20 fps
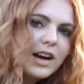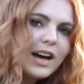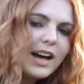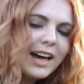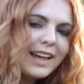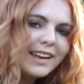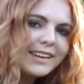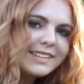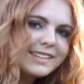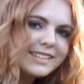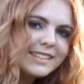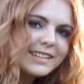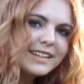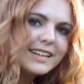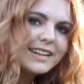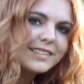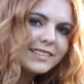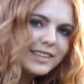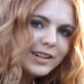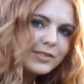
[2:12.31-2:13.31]
hand,
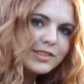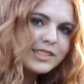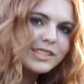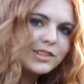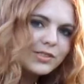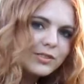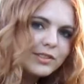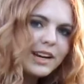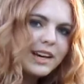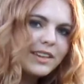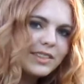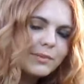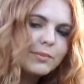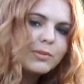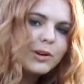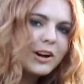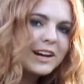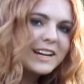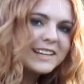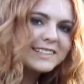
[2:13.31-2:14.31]
they'll still get the
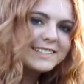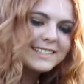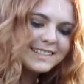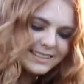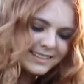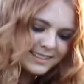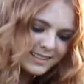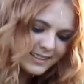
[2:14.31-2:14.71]
prize.